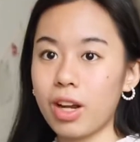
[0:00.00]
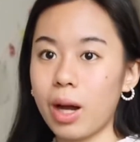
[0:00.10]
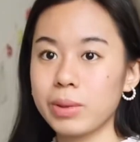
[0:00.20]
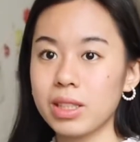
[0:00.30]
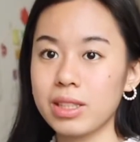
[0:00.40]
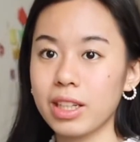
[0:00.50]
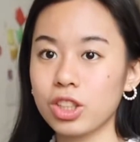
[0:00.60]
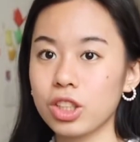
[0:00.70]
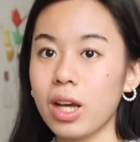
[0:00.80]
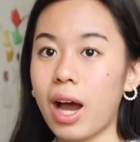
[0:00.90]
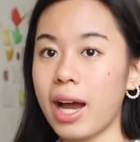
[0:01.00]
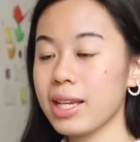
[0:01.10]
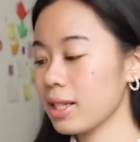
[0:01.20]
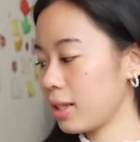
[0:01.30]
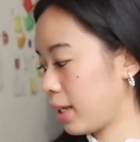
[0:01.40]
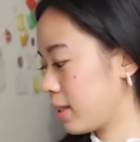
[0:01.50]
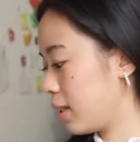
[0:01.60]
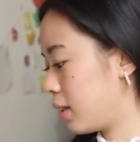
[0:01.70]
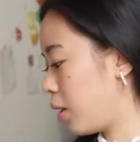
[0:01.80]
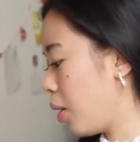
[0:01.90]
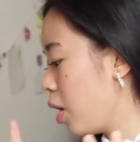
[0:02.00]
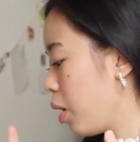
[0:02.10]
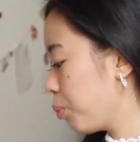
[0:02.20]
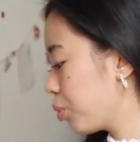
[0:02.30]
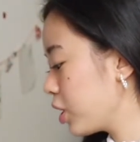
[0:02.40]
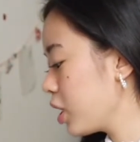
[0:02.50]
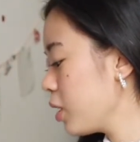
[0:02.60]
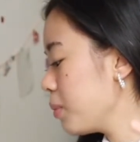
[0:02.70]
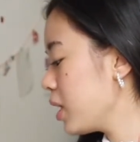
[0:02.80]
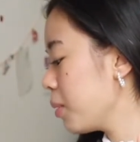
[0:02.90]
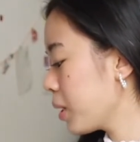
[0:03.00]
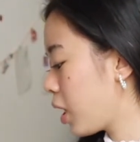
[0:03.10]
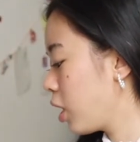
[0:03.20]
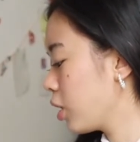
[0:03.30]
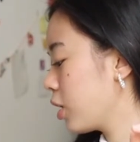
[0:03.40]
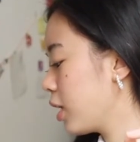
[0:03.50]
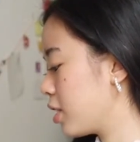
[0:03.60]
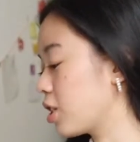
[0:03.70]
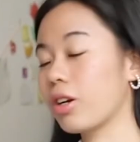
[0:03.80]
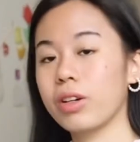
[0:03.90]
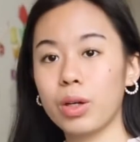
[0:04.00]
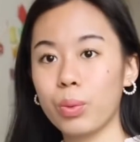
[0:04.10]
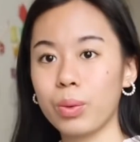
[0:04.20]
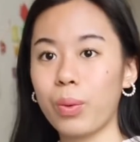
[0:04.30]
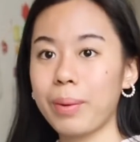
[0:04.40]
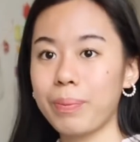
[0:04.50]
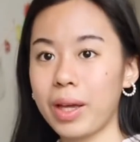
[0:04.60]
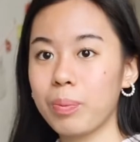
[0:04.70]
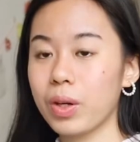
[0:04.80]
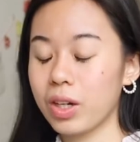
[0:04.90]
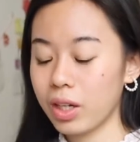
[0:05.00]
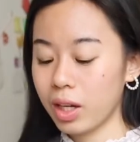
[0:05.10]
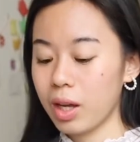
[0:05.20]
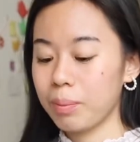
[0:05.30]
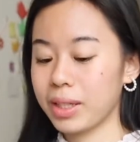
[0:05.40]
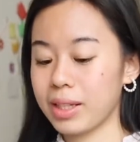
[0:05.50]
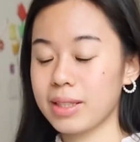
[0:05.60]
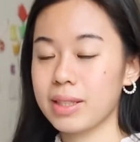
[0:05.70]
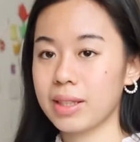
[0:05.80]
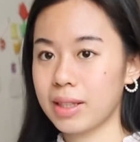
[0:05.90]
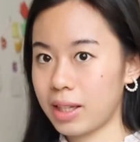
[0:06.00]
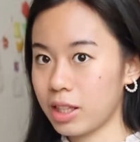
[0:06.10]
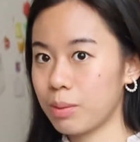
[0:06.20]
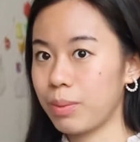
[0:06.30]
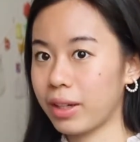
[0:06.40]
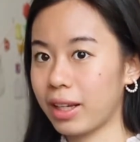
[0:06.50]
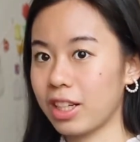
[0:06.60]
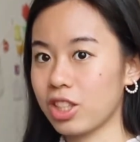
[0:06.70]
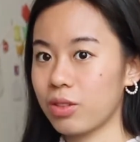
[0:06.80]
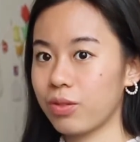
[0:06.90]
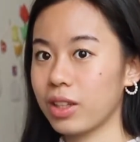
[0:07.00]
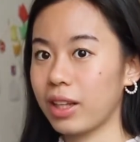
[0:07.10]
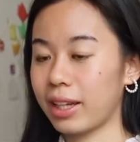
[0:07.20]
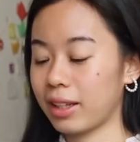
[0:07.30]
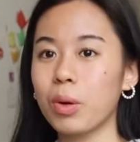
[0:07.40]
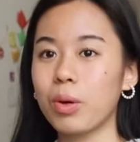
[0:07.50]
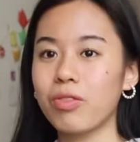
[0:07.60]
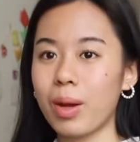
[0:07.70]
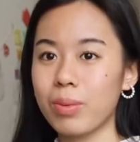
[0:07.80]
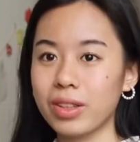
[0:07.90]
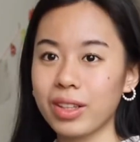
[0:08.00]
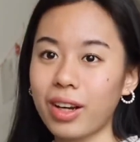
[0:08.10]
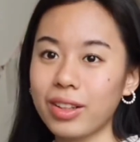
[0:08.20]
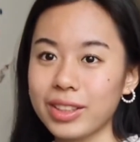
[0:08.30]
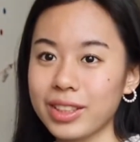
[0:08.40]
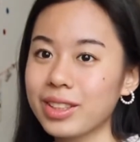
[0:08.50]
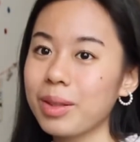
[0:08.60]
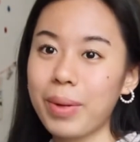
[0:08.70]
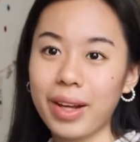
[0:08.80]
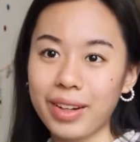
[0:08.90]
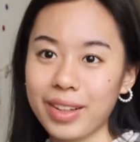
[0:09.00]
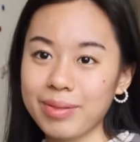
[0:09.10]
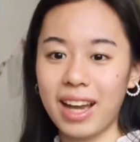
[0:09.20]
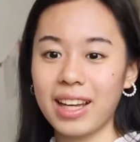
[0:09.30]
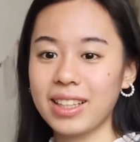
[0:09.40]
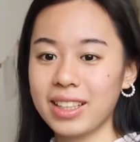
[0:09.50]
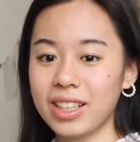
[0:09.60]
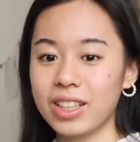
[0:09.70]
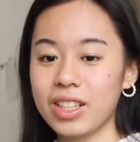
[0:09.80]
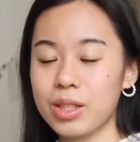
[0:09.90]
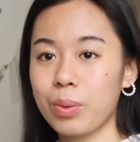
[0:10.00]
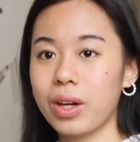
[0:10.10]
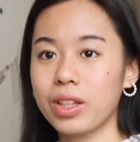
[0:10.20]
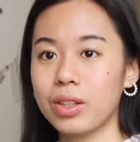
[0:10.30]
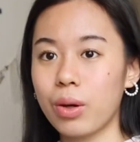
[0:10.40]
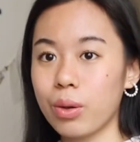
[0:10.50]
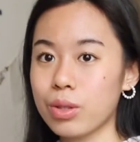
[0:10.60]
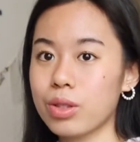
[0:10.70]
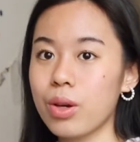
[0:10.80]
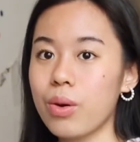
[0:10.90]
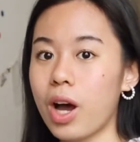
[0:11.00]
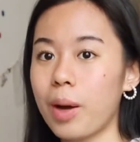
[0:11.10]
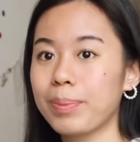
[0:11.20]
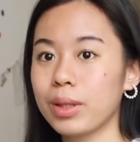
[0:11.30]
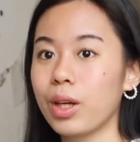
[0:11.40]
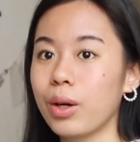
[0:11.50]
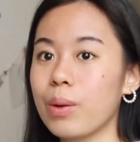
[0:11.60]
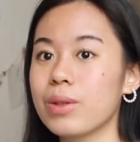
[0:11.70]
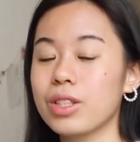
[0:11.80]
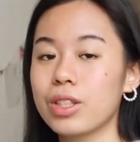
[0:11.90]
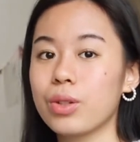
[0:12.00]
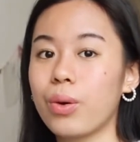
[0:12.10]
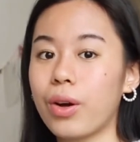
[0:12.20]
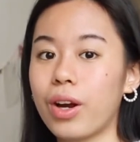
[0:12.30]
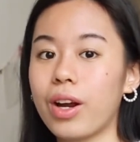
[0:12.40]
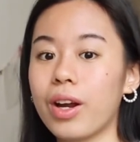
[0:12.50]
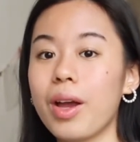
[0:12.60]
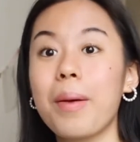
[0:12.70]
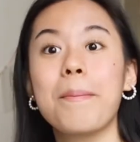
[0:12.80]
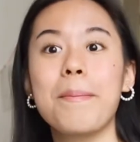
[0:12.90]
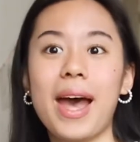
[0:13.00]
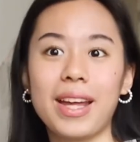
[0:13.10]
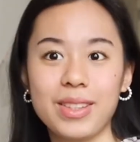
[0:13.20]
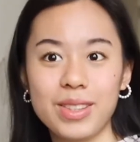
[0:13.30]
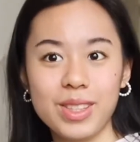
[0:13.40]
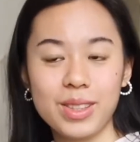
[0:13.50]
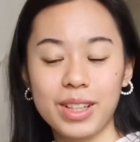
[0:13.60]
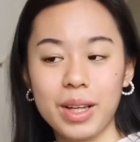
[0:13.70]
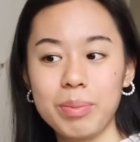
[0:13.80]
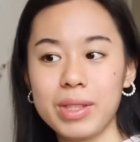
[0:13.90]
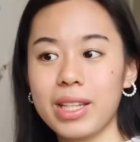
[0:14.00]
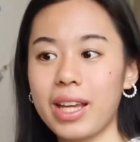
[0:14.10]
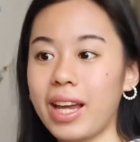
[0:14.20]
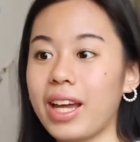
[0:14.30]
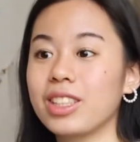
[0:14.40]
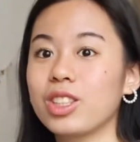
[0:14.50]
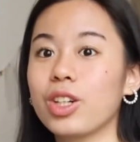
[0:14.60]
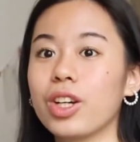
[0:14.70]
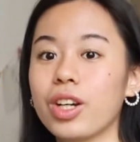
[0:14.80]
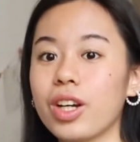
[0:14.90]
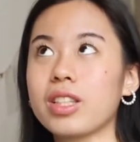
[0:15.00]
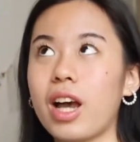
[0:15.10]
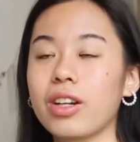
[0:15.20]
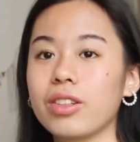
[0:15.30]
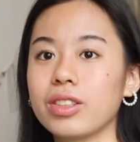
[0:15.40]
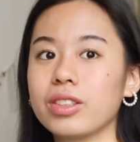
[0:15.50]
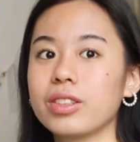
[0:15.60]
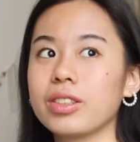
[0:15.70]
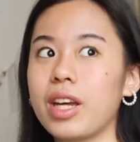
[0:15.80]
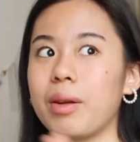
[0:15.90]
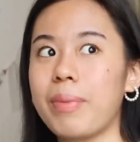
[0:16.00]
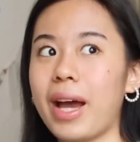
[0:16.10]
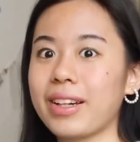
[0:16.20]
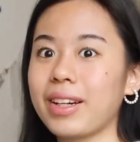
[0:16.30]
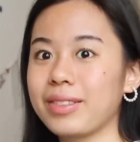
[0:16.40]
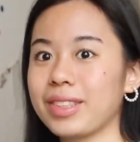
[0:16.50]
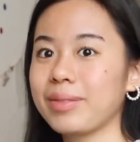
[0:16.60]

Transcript: option section. I selected the premium color interior with white paper because it's a kid's book and I just feel like vibrant the colors, the better. And then here is where you also upload your manuscript and your title and back cover.